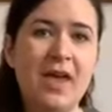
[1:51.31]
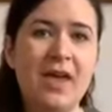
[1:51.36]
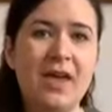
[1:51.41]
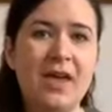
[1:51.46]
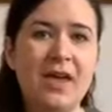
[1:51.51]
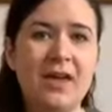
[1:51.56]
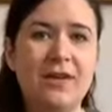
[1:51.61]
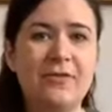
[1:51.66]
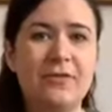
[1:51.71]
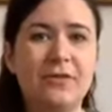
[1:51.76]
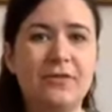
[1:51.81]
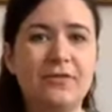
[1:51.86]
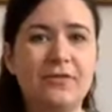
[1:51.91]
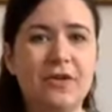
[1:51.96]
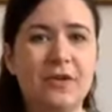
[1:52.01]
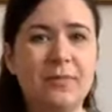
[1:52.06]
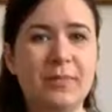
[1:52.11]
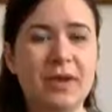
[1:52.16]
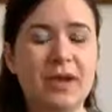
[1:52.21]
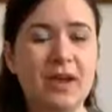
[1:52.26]
If your
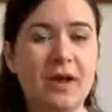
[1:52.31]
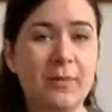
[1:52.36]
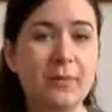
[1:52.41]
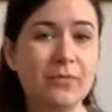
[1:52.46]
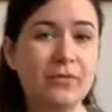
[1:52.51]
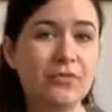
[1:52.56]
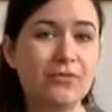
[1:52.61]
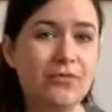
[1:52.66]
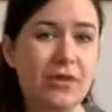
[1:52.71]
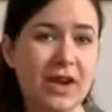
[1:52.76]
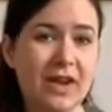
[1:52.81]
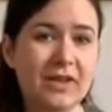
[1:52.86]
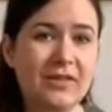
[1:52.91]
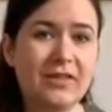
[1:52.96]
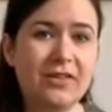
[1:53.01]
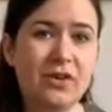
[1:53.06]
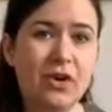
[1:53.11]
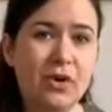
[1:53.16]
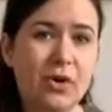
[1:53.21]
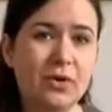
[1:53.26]
foot becomes red
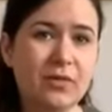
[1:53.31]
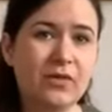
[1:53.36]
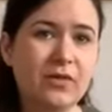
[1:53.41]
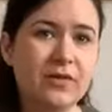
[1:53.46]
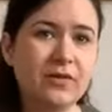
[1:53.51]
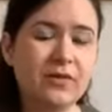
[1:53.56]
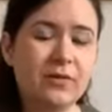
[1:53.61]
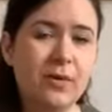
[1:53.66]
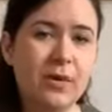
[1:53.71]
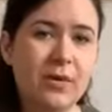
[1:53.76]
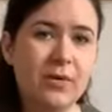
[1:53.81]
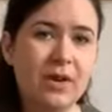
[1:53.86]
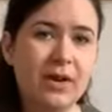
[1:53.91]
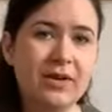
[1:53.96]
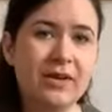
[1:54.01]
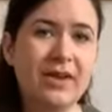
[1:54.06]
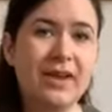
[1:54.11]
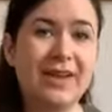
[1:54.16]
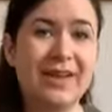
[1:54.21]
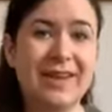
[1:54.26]
and hot and
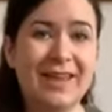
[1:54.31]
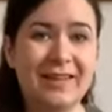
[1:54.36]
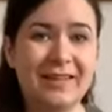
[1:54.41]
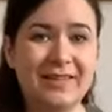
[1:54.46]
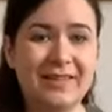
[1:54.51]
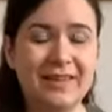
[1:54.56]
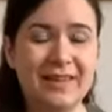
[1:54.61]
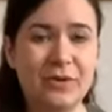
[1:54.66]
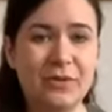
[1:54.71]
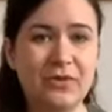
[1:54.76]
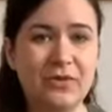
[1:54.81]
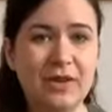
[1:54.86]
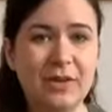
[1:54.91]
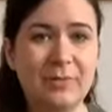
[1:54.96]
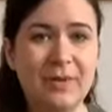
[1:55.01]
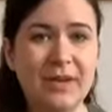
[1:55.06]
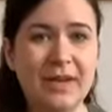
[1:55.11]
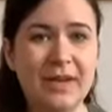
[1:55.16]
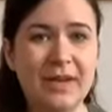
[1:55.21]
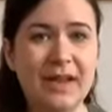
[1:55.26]
swollen, again see your
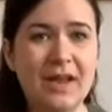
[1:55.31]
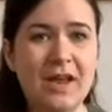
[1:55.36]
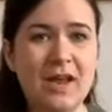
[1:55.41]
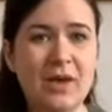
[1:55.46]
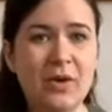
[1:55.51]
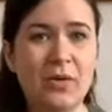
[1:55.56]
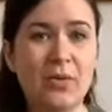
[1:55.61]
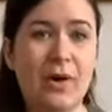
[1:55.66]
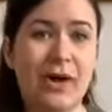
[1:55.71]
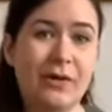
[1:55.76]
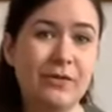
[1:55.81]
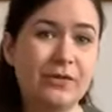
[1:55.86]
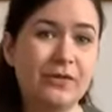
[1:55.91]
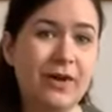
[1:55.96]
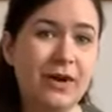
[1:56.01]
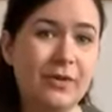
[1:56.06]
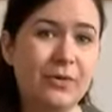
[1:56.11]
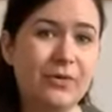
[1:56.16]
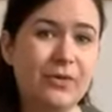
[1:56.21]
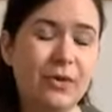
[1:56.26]
GP or out of
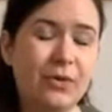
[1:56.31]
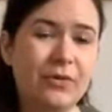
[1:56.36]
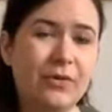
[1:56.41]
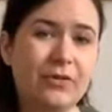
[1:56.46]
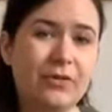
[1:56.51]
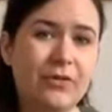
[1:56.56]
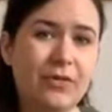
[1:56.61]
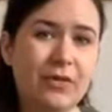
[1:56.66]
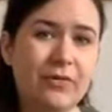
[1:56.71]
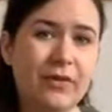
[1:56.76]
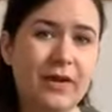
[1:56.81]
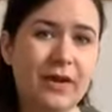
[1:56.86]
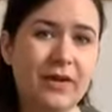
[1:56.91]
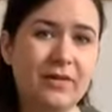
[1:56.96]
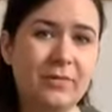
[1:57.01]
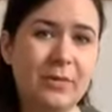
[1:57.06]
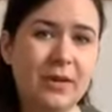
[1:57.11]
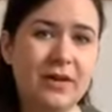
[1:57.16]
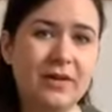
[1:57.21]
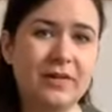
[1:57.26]
hours doctor for advice,
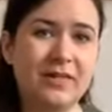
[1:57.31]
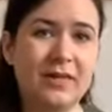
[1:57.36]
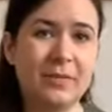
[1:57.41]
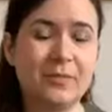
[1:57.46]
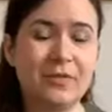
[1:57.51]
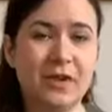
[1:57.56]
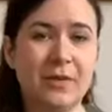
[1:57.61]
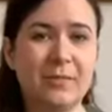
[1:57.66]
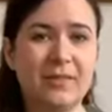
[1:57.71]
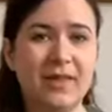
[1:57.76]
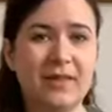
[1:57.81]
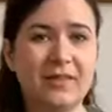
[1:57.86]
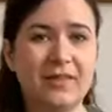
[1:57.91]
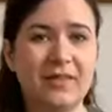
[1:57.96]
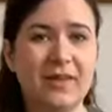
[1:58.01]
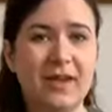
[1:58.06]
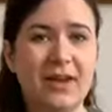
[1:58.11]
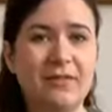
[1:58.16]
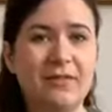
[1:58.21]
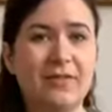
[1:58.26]
because sometimes that's a
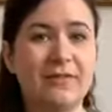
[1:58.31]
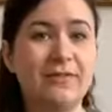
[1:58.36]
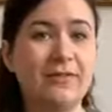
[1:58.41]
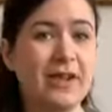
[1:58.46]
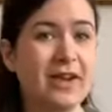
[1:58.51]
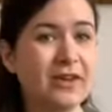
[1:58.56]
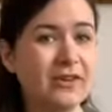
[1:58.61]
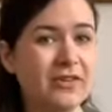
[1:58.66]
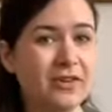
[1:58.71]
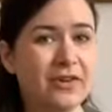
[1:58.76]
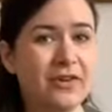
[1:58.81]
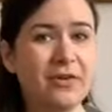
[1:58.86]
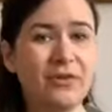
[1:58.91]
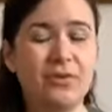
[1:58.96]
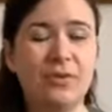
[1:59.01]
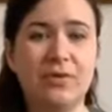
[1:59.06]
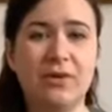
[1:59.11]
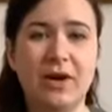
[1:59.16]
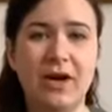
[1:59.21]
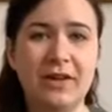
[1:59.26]
sign of infection
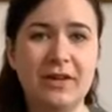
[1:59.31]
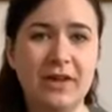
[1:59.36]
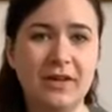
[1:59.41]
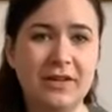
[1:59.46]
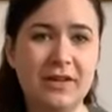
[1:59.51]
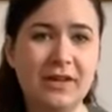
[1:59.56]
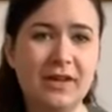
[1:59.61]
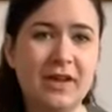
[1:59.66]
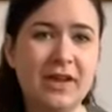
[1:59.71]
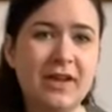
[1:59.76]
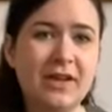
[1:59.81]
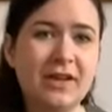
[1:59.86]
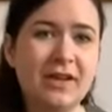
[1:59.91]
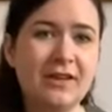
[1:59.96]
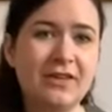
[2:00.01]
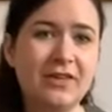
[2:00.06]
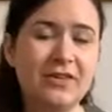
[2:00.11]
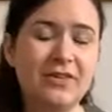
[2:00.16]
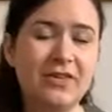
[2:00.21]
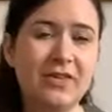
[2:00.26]
or another
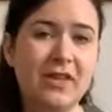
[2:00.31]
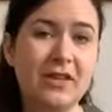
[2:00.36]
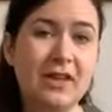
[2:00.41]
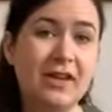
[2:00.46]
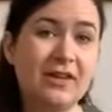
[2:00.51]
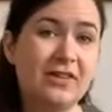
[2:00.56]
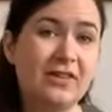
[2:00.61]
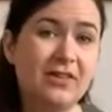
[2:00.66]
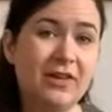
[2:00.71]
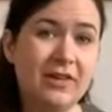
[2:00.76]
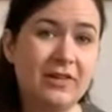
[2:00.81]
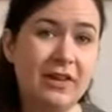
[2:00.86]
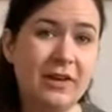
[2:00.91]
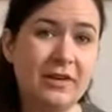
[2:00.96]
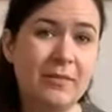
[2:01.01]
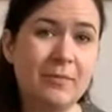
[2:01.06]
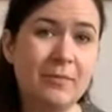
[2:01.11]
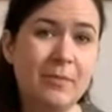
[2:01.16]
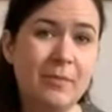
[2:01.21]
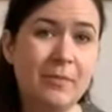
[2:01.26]
condition that needs
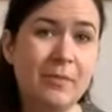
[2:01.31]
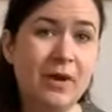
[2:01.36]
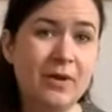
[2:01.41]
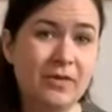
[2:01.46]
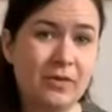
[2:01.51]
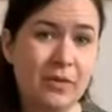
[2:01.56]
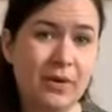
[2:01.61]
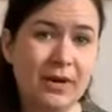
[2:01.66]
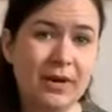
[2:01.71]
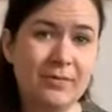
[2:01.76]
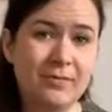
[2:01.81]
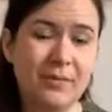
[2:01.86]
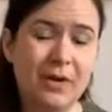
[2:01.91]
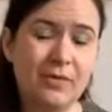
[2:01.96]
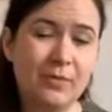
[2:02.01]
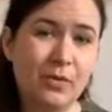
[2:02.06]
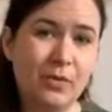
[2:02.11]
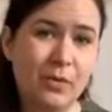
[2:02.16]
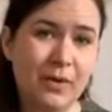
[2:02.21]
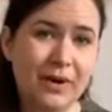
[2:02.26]
treating much
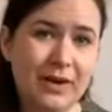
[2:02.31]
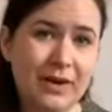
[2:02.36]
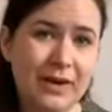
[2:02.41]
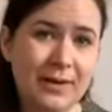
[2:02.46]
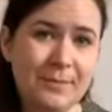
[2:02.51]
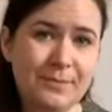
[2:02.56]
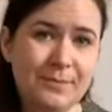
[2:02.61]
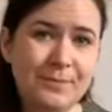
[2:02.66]
more quickly.